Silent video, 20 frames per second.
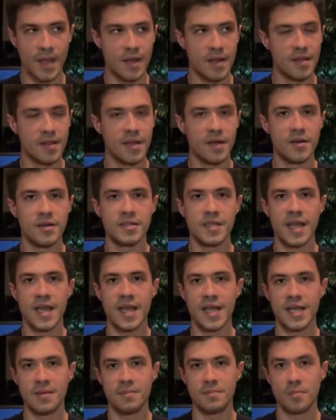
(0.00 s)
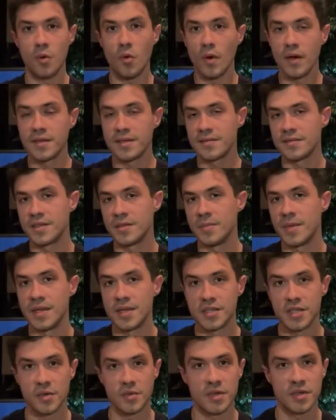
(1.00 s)
there's a point of
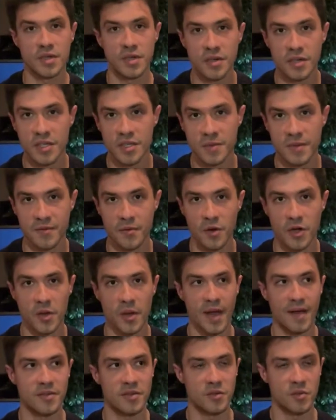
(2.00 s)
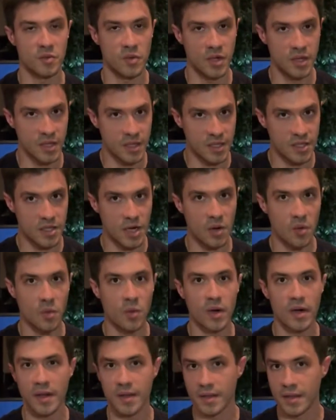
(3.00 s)
diminishing returns before you have to really start
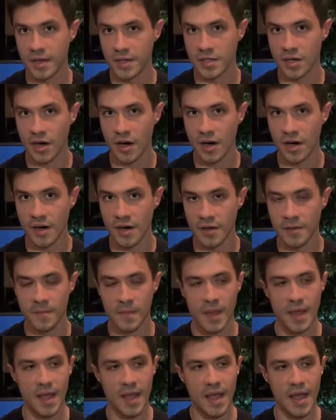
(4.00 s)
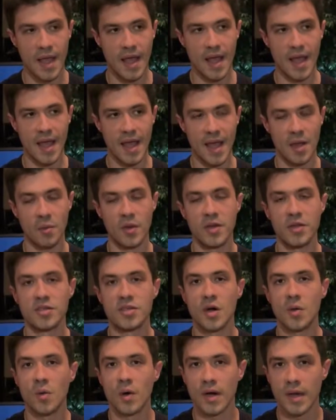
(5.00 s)
working things hard. And when you
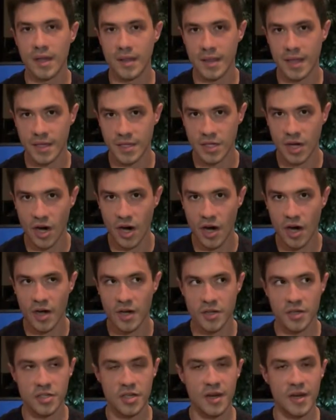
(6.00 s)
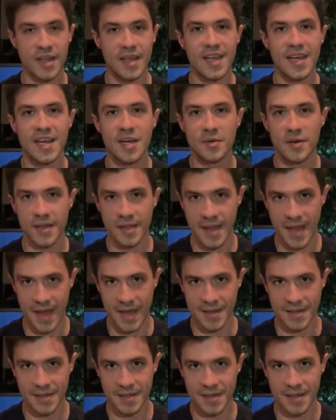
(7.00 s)
start working things hard, you start hearing
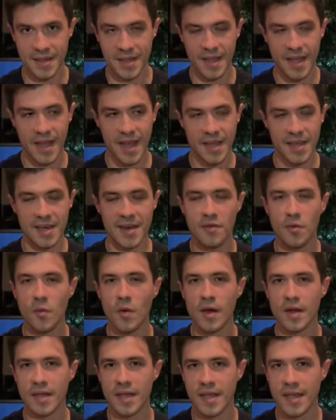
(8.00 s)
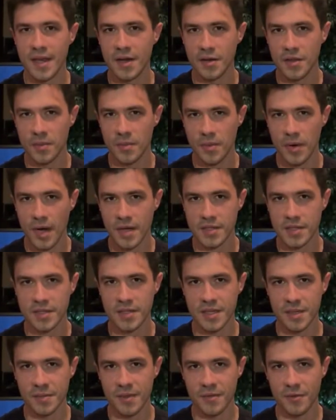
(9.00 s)
that. And you never want to hear the
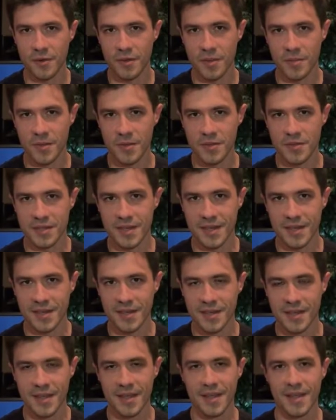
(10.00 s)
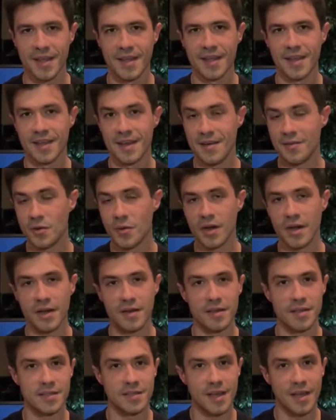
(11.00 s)
processing before the music. You never want to
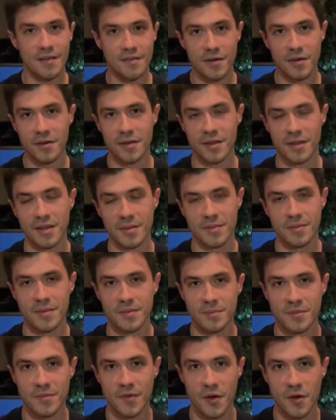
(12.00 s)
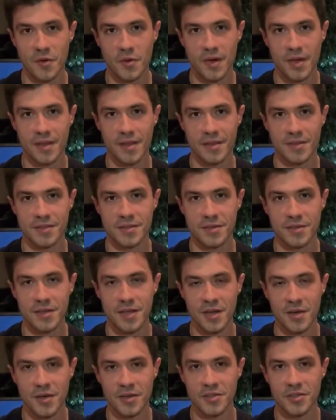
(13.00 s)
hear the phone ring in the
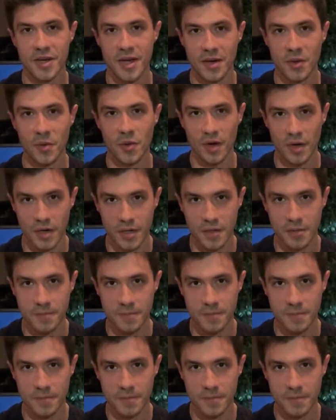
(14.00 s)
studio when you're trying to work.